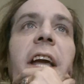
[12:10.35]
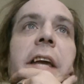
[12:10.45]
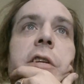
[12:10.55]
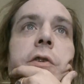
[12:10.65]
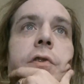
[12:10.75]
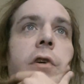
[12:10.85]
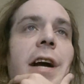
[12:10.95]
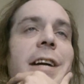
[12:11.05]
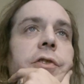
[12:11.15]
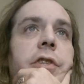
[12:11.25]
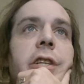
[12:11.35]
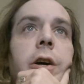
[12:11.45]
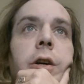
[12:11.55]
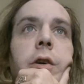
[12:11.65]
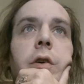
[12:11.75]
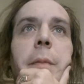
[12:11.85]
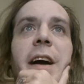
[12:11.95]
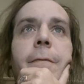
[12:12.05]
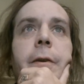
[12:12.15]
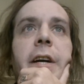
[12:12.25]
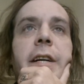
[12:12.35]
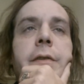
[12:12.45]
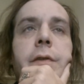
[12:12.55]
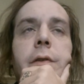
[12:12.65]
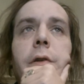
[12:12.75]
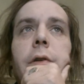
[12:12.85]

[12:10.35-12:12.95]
angels are actually all hermaphrodites.